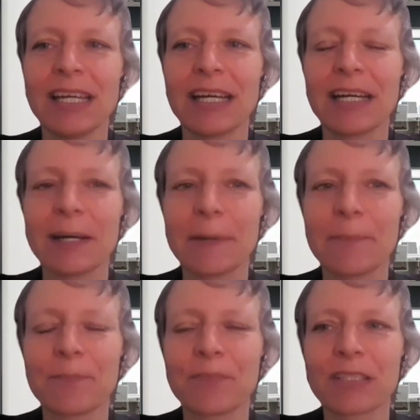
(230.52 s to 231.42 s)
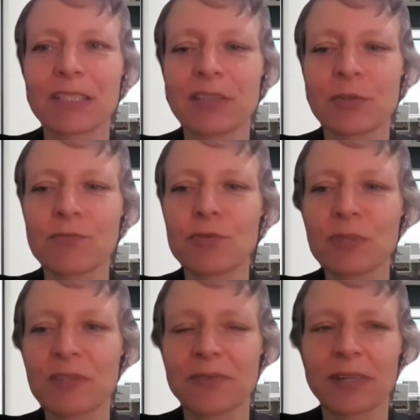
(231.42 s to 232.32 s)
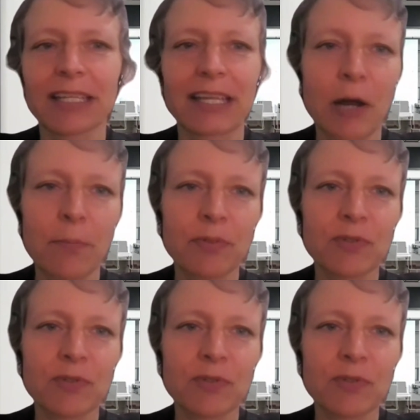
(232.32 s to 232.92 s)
The room is filling up,